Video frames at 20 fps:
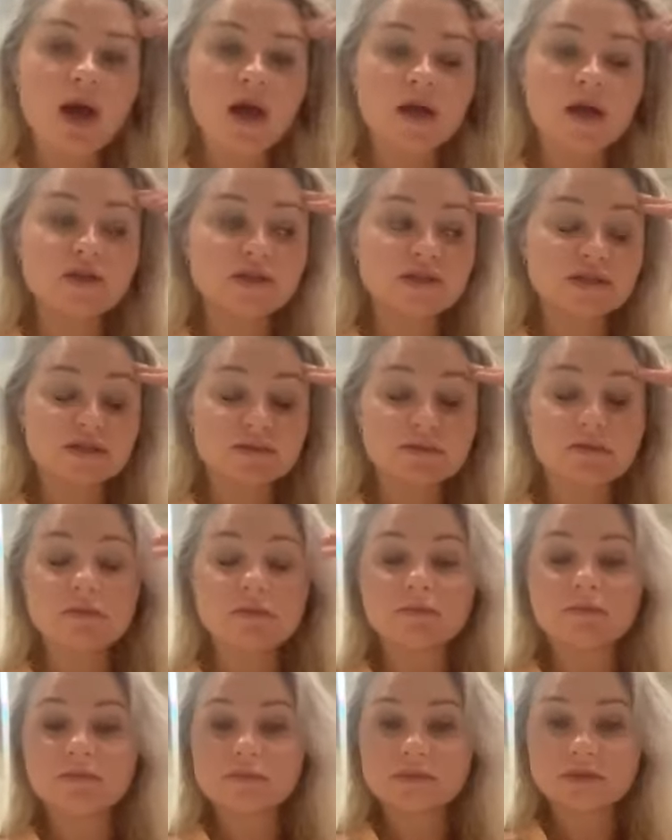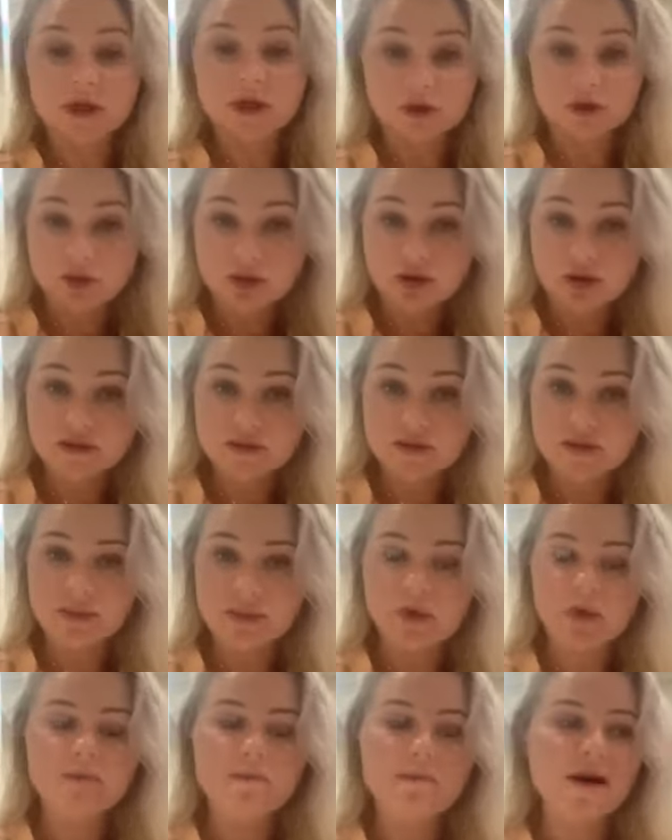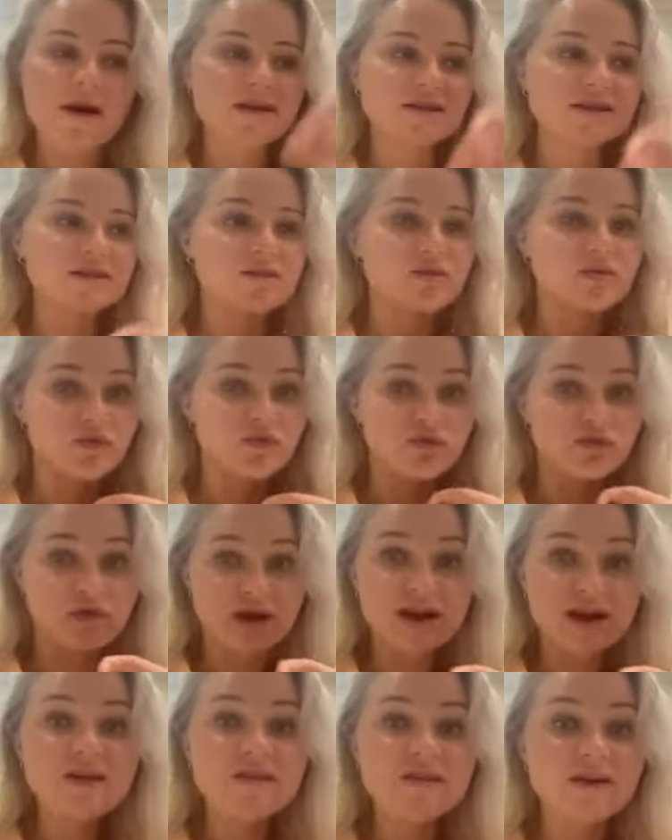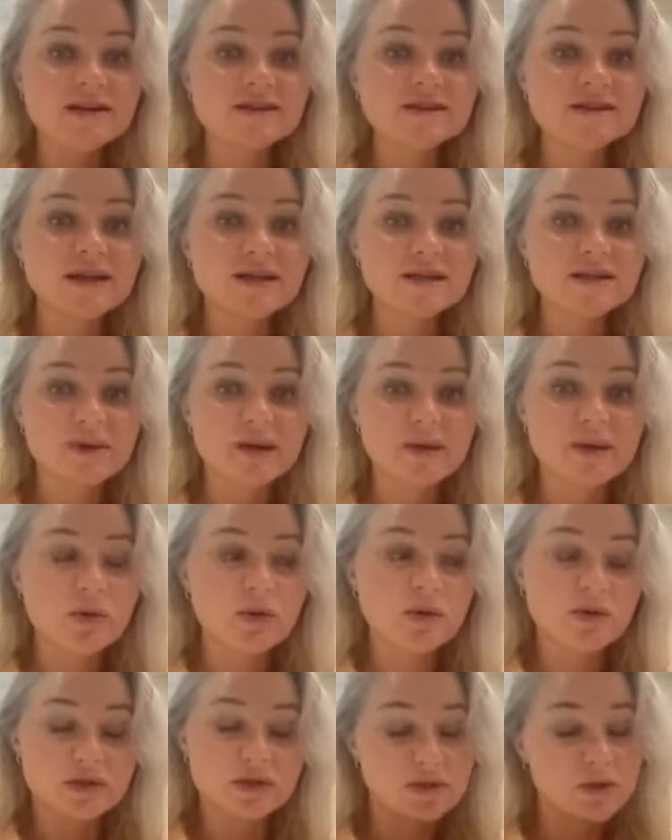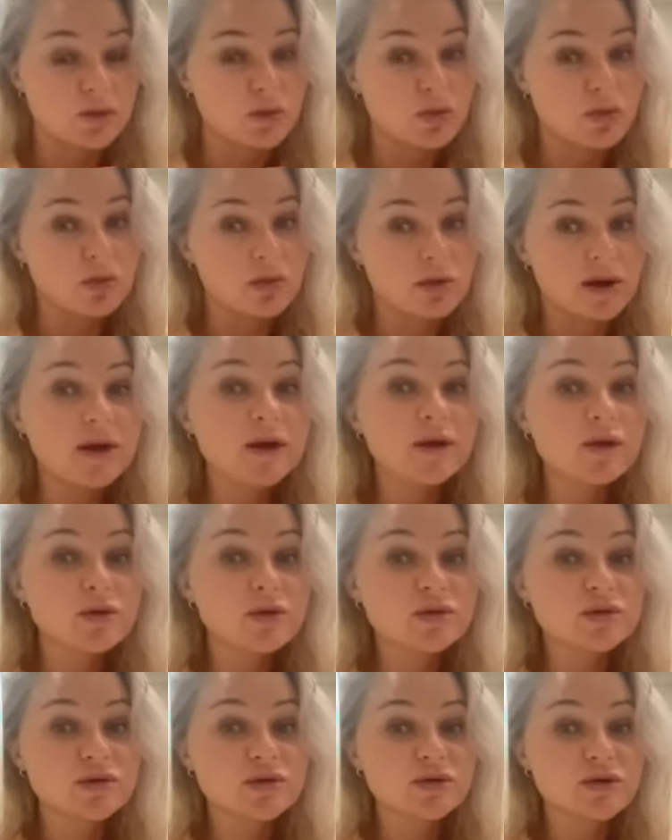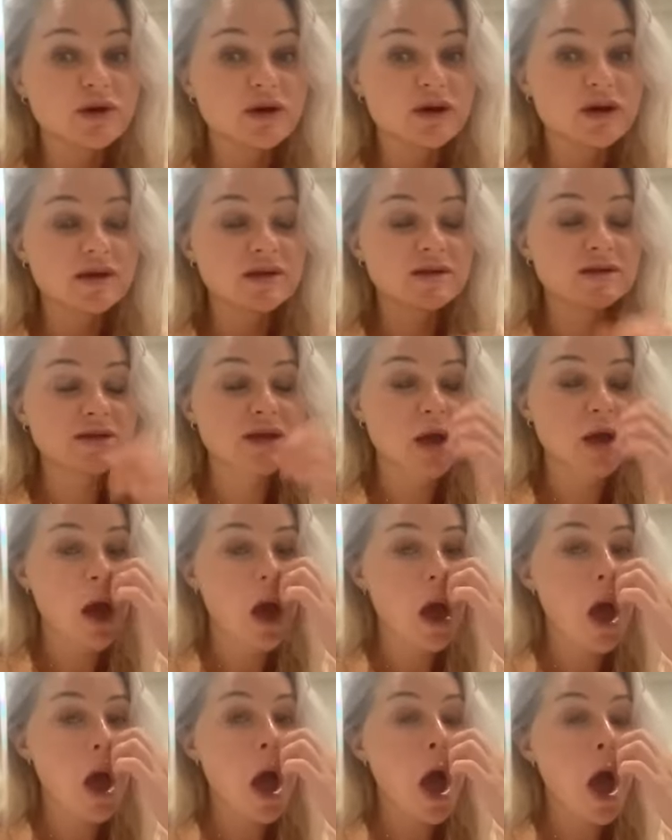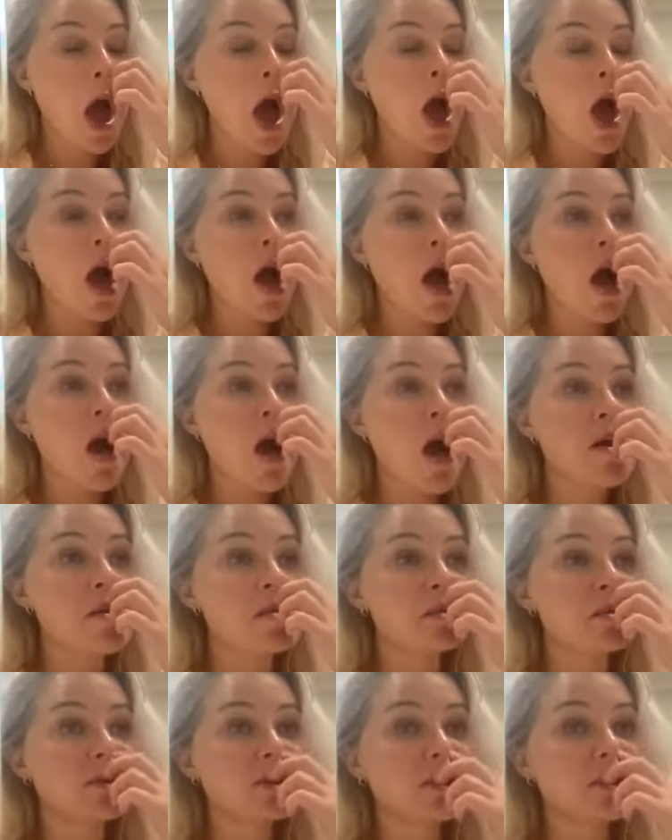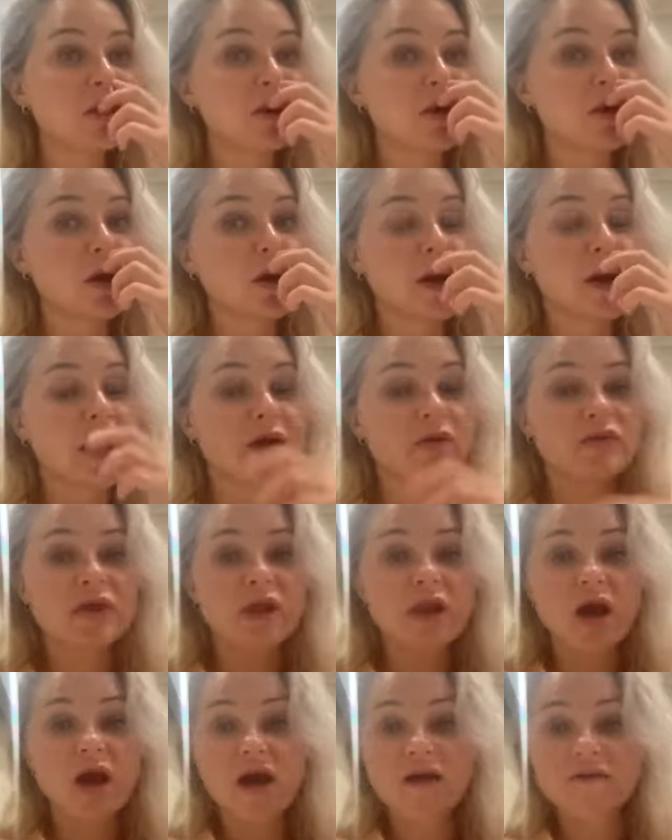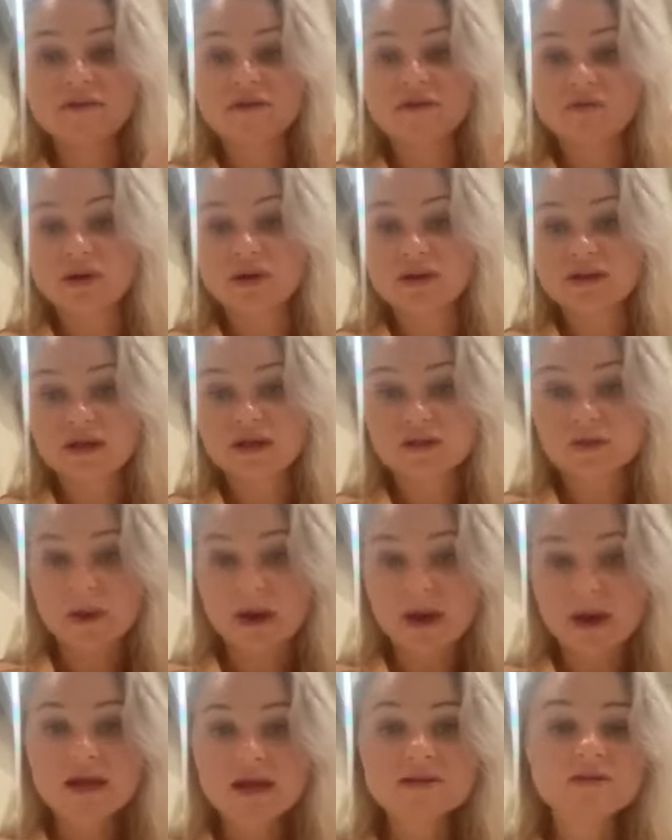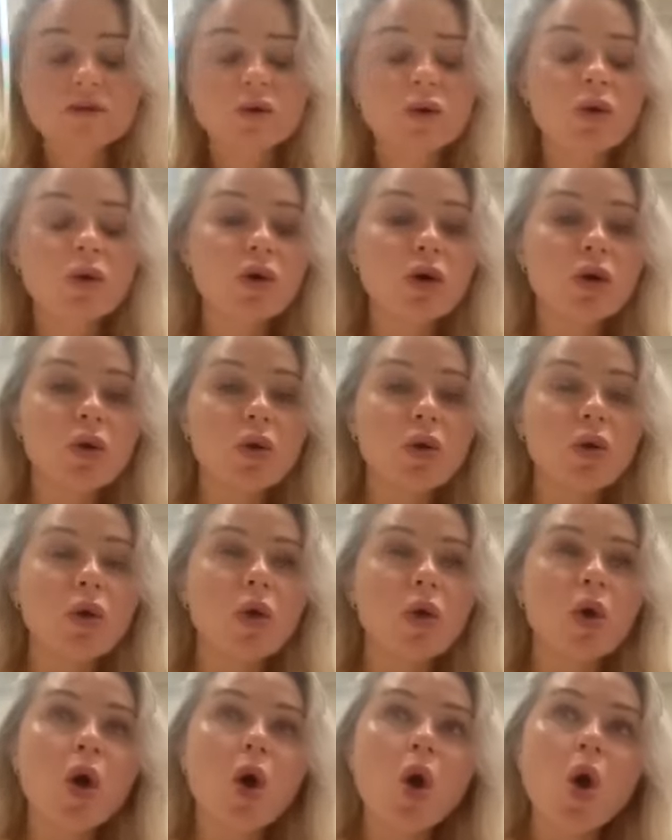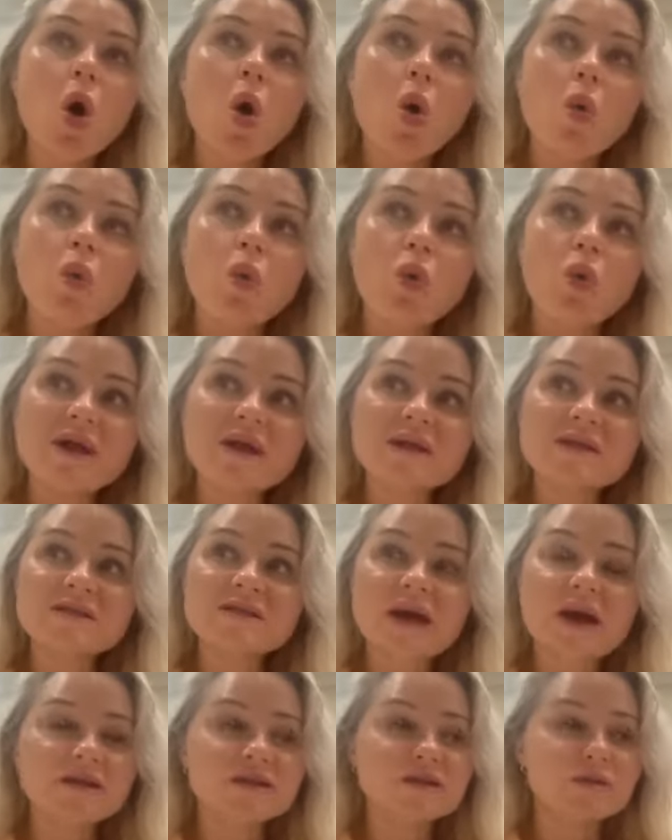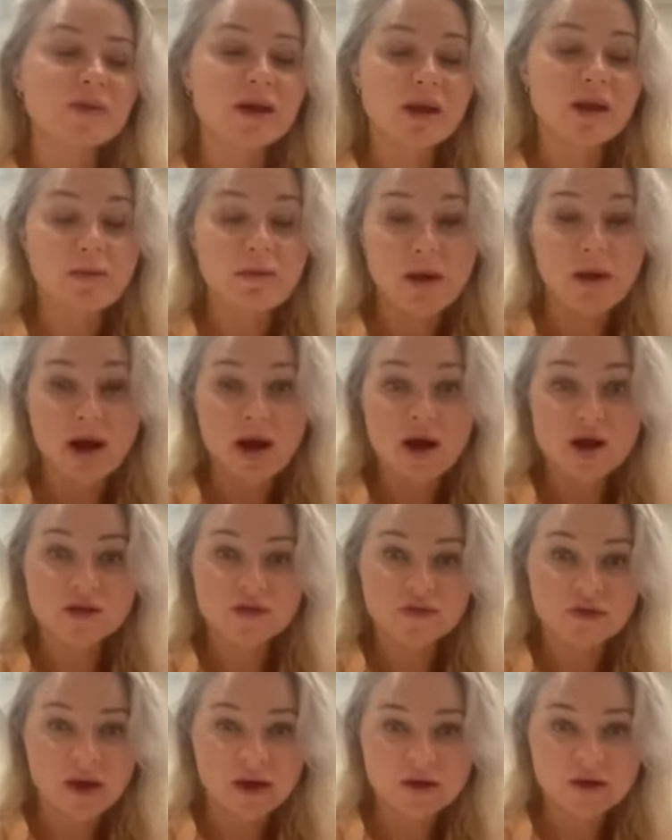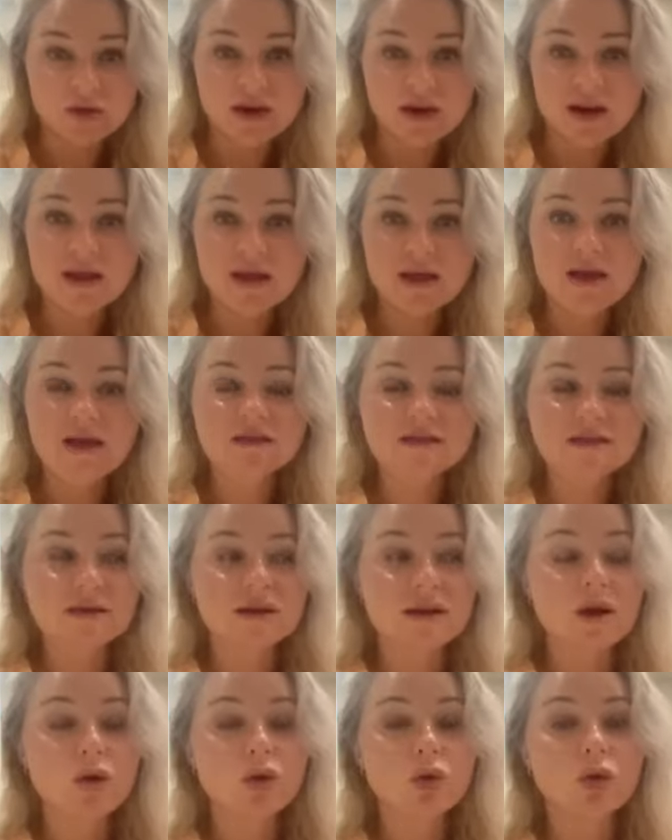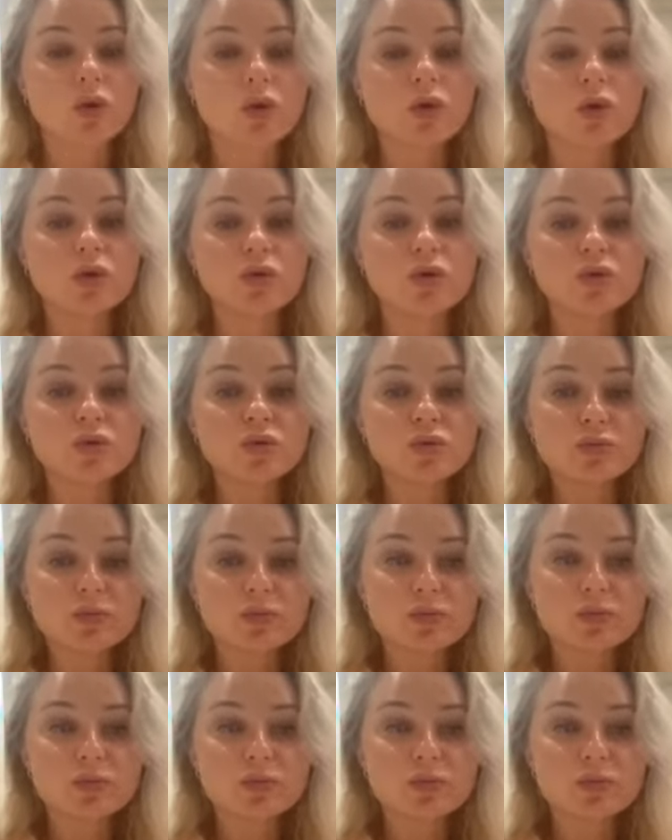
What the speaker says: and just start talking to people. Met some really fascinating people with some really cool stories. Like the lives of what it's like to be an escort or what it's like to be in a marriage for like 20 years and now you're